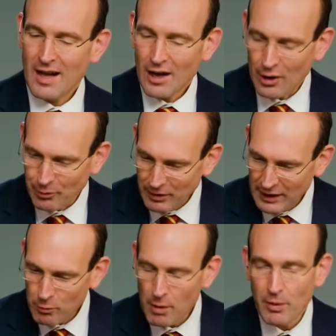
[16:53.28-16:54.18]
Only
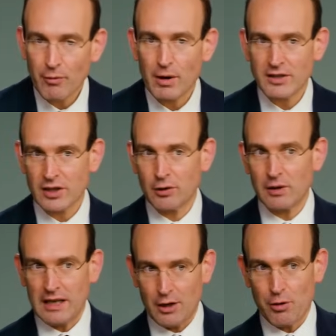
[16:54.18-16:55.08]
when we're
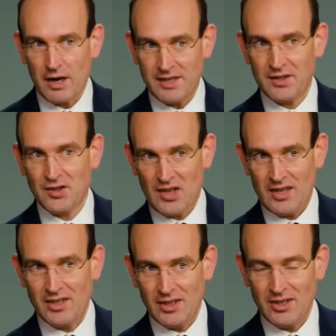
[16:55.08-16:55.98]
resolutely Christ
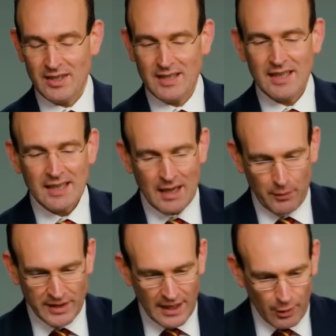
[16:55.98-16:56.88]
centered can
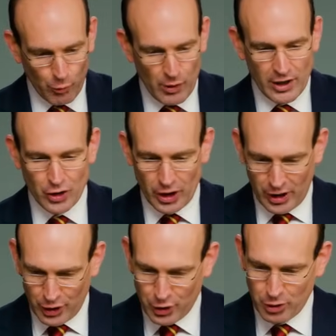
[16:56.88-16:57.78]
we tell a richer,
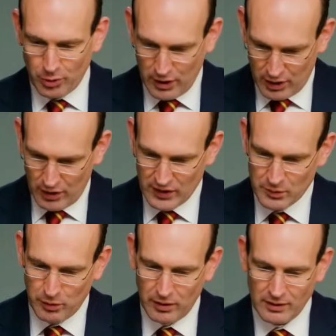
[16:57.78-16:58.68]
truer
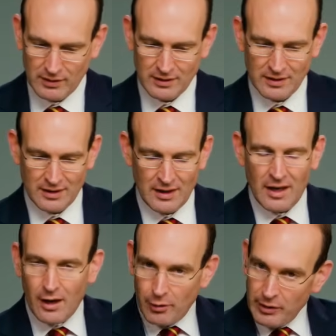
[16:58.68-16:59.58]
gospel.
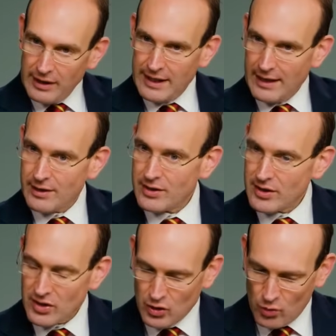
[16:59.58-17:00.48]
Only then does the
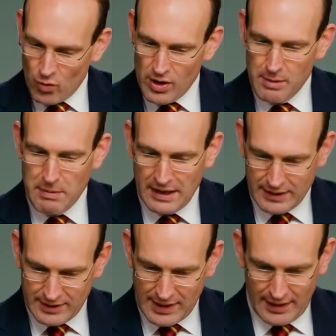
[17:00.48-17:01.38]
story make
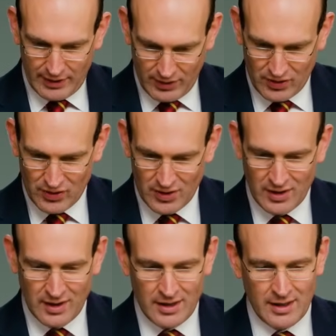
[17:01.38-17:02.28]
sense
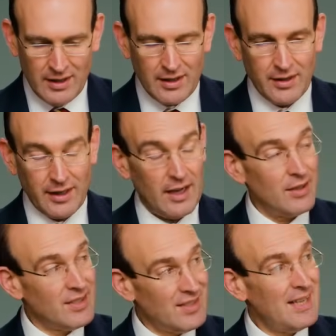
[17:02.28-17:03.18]
that our
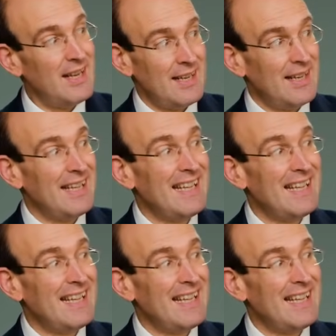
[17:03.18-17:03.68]
sin